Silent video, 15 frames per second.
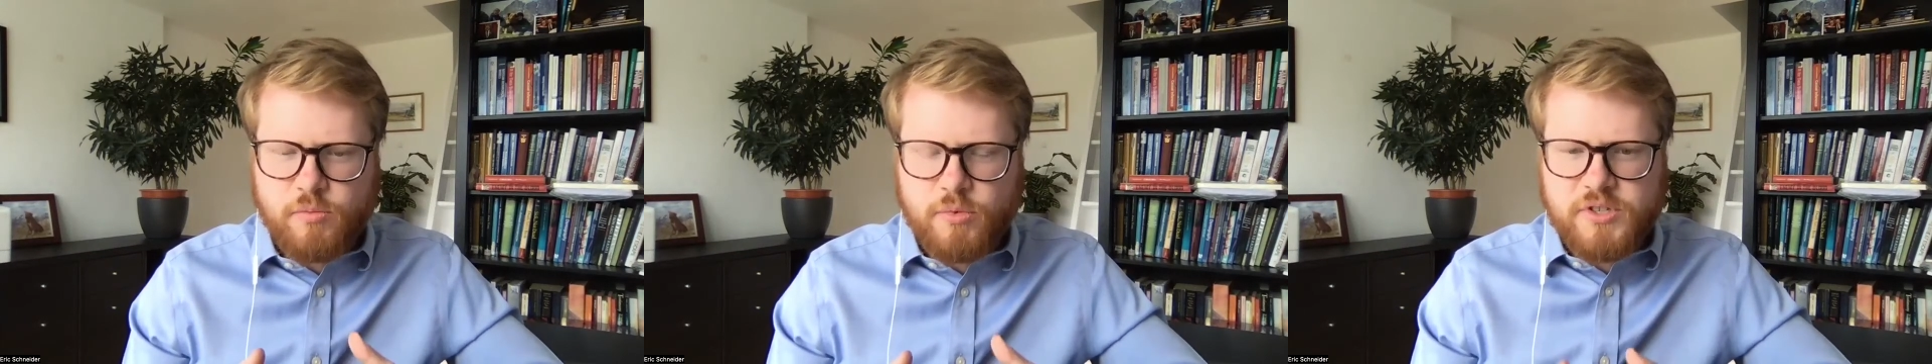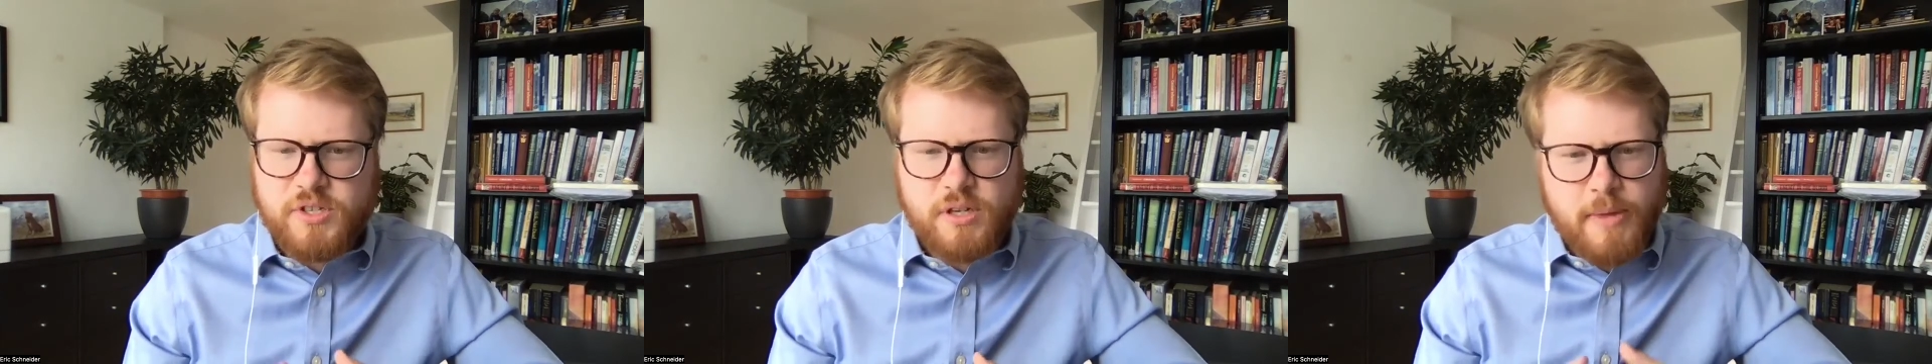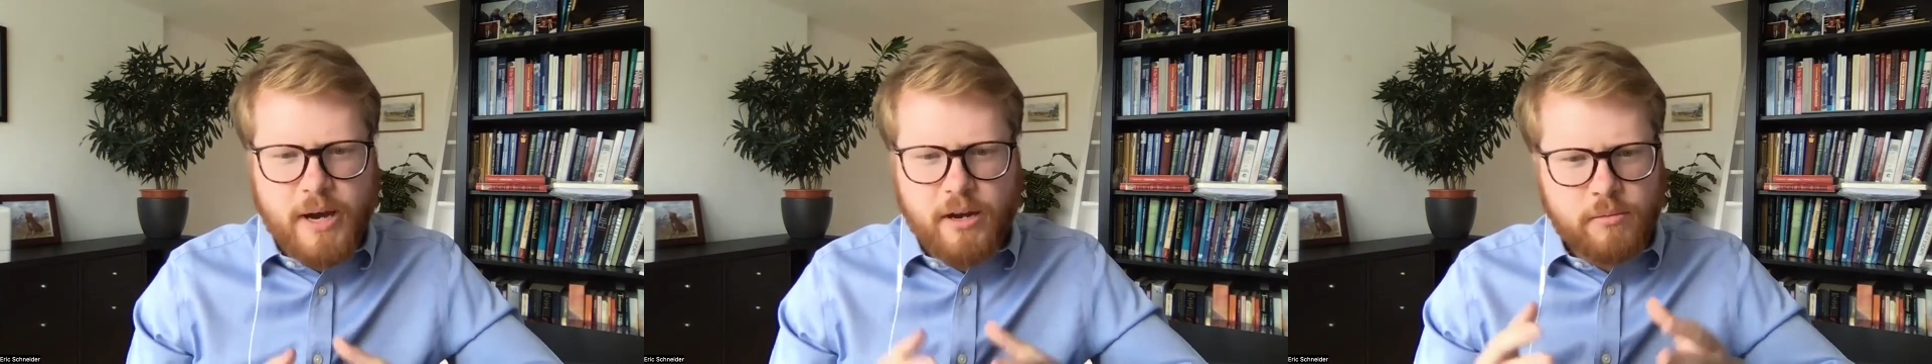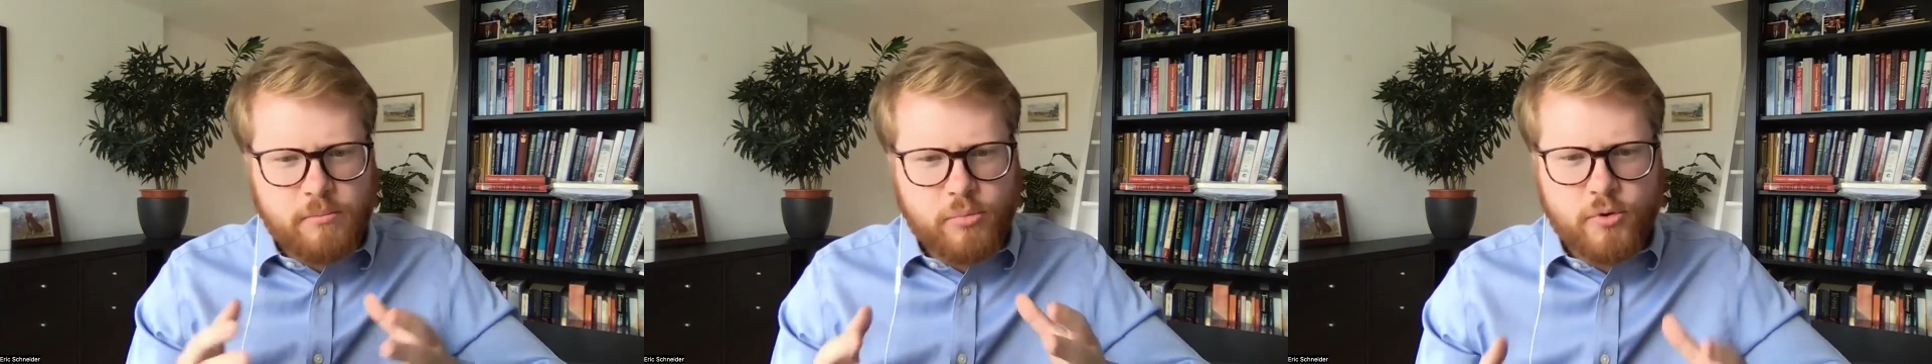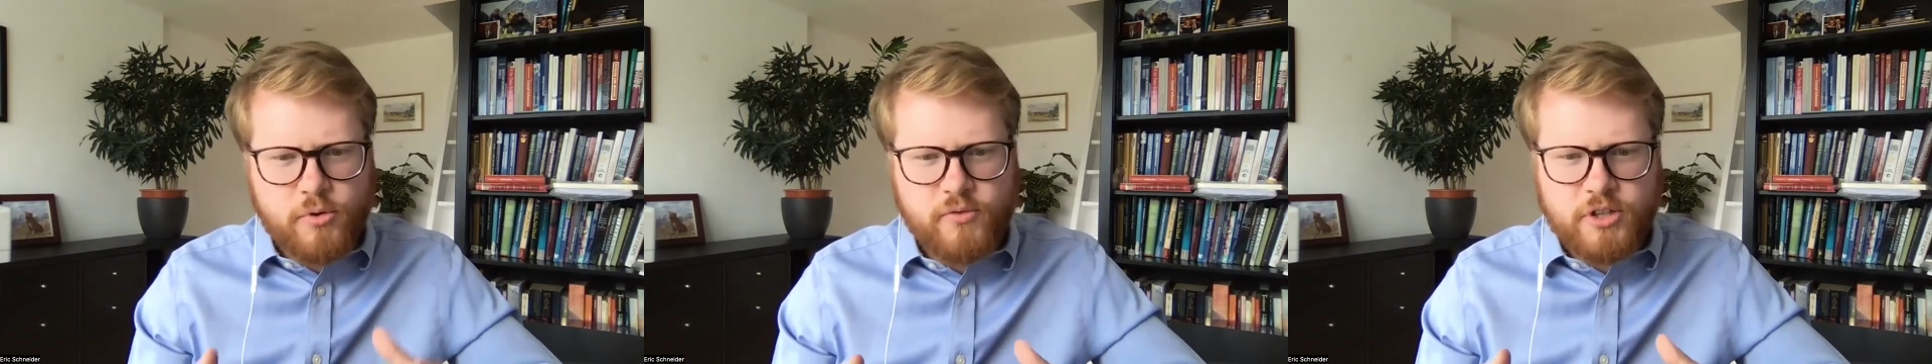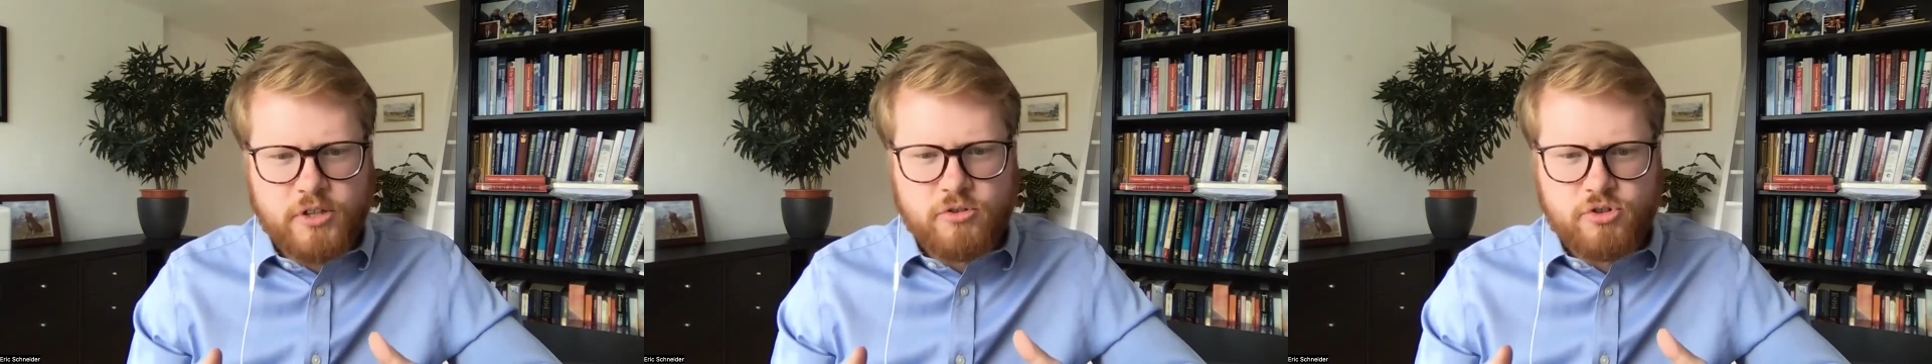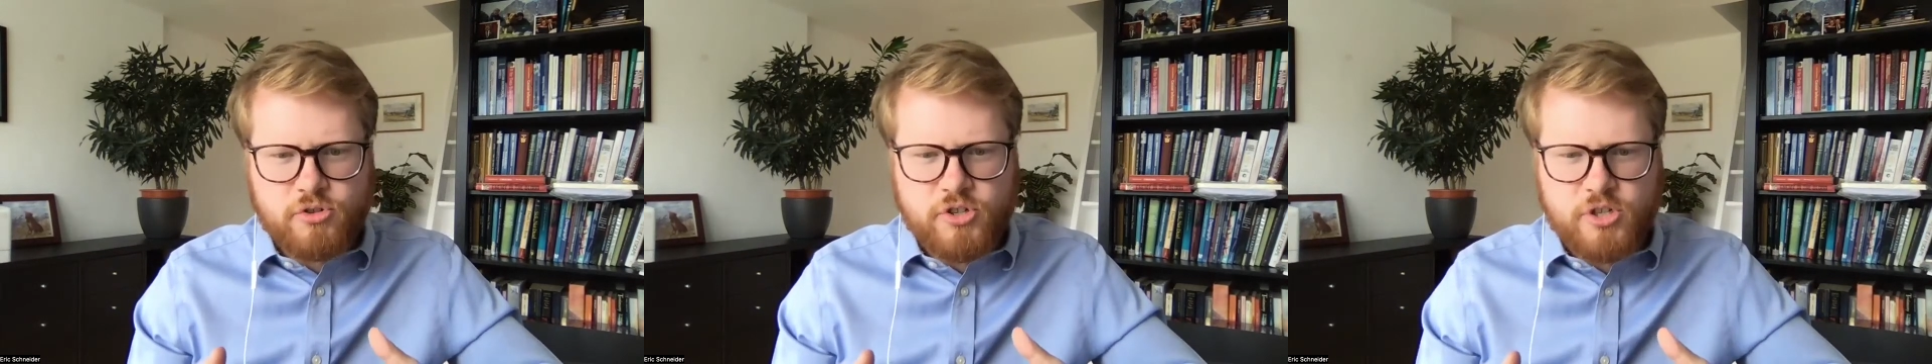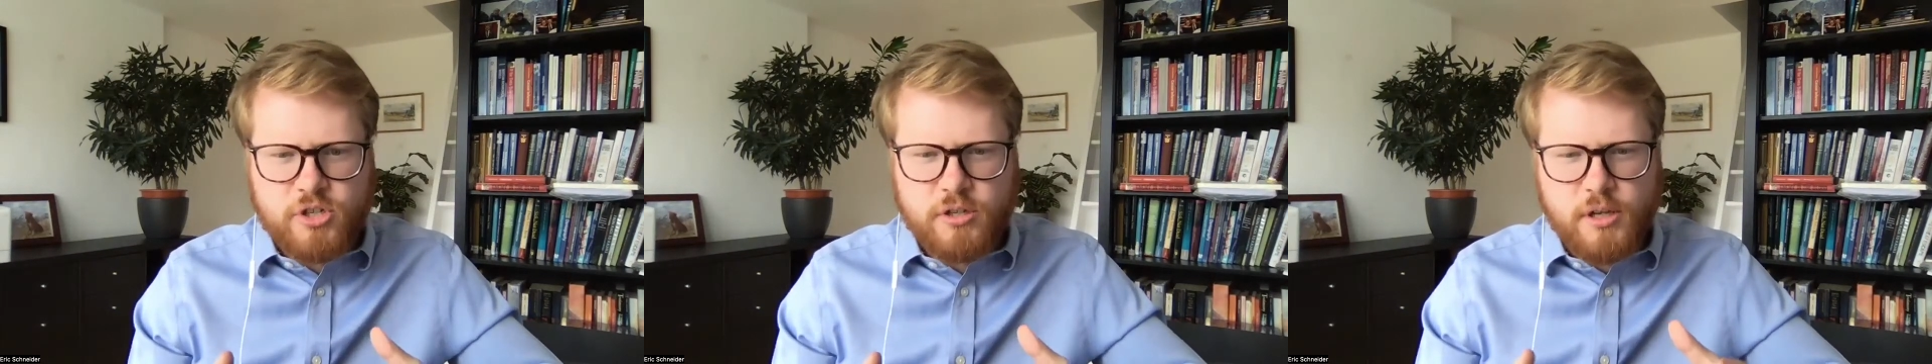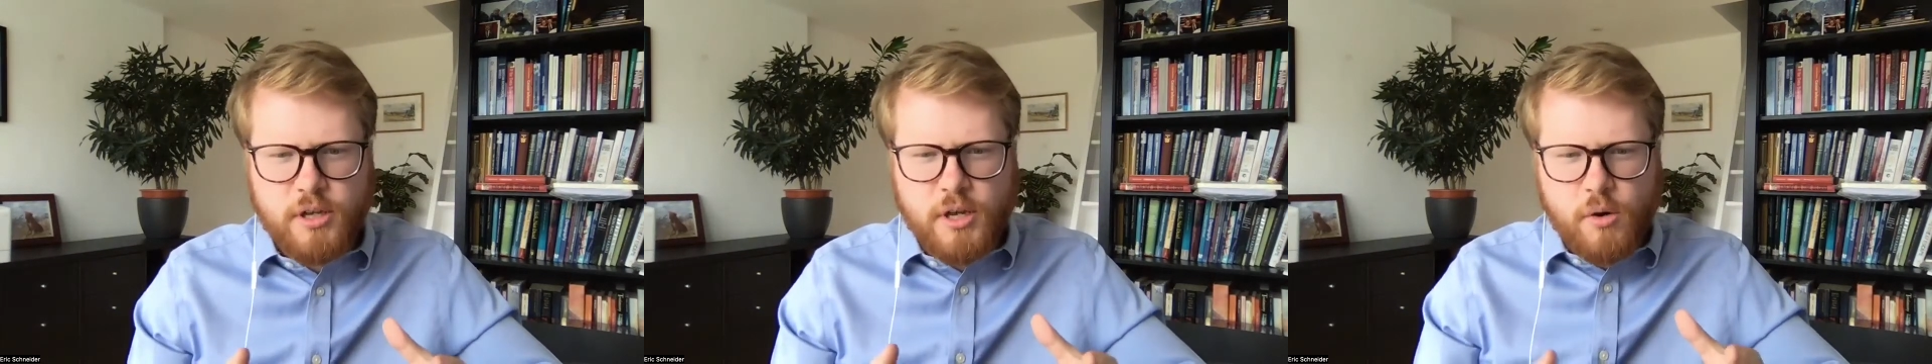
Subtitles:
Was it about improving nutrition?